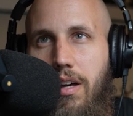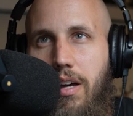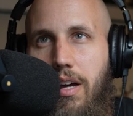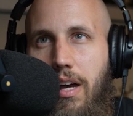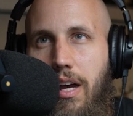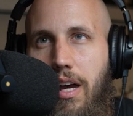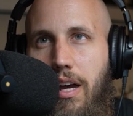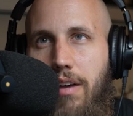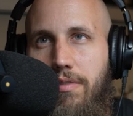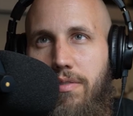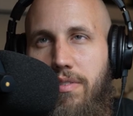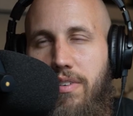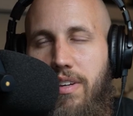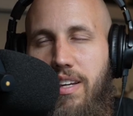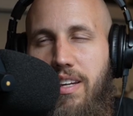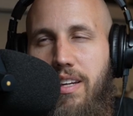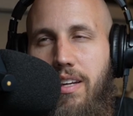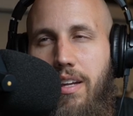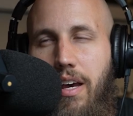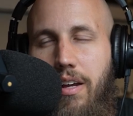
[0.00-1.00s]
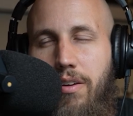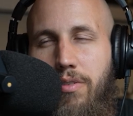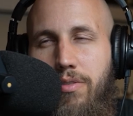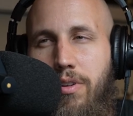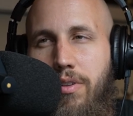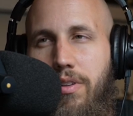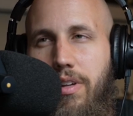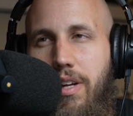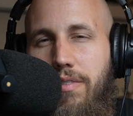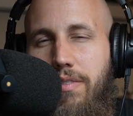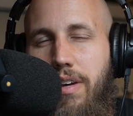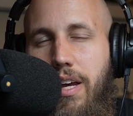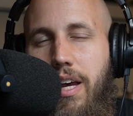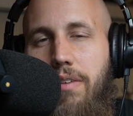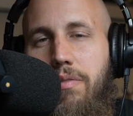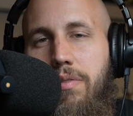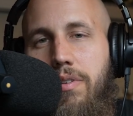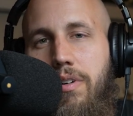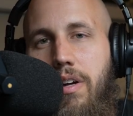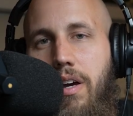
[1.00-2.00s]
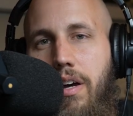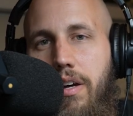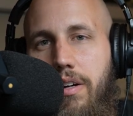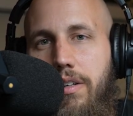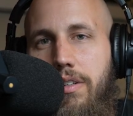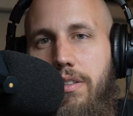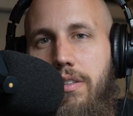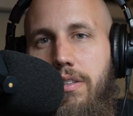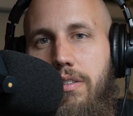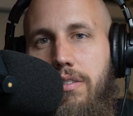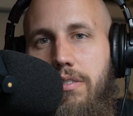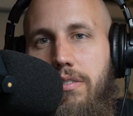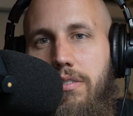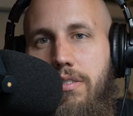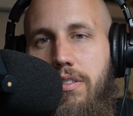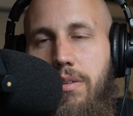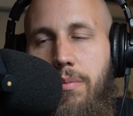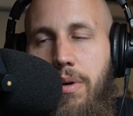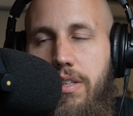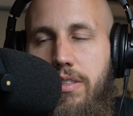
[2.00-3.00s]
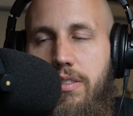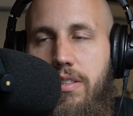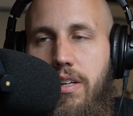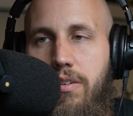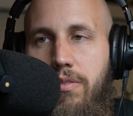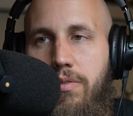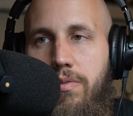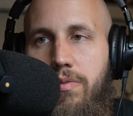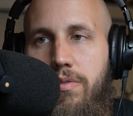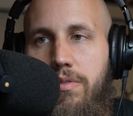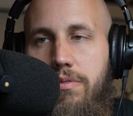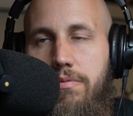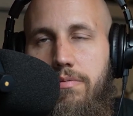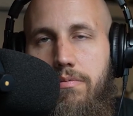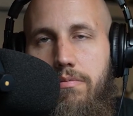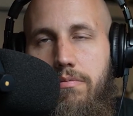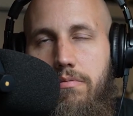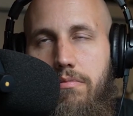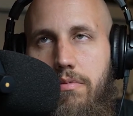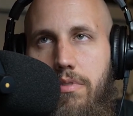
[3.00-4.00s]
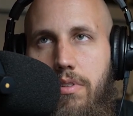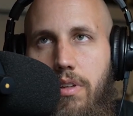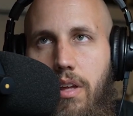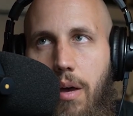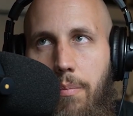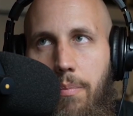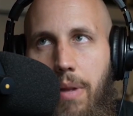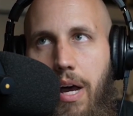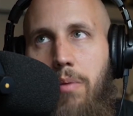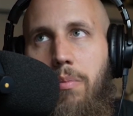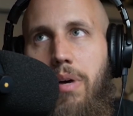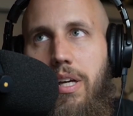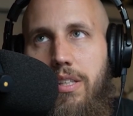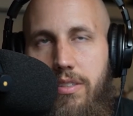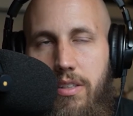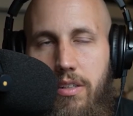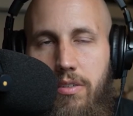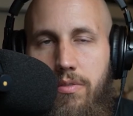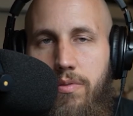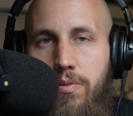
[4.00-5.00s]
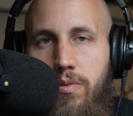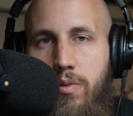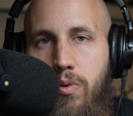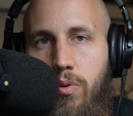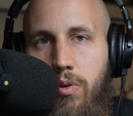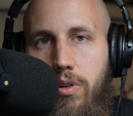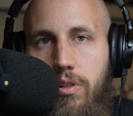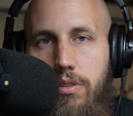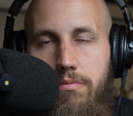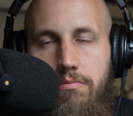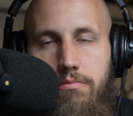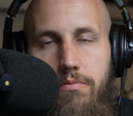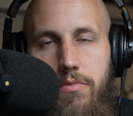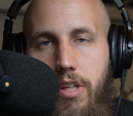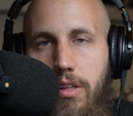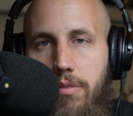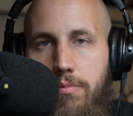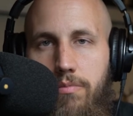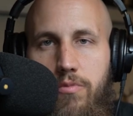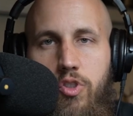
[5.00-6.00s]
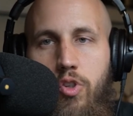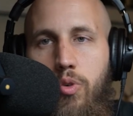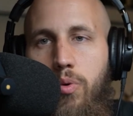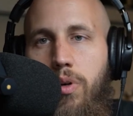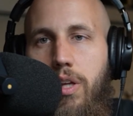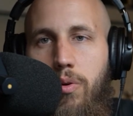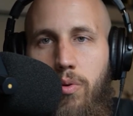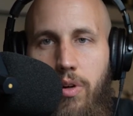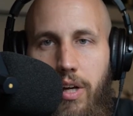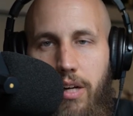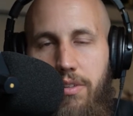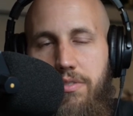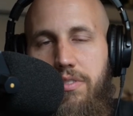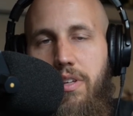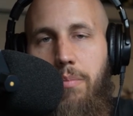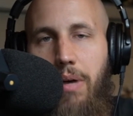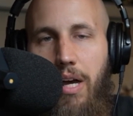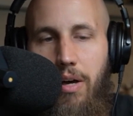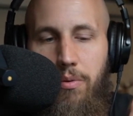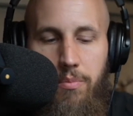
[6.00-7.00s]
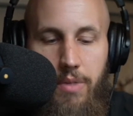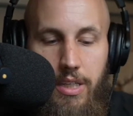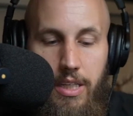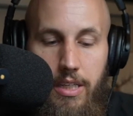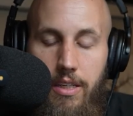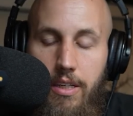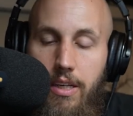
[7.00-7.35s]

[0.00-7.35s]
I don't know that I've ever uttered to myself, about myself, or, you know, to anyone else about me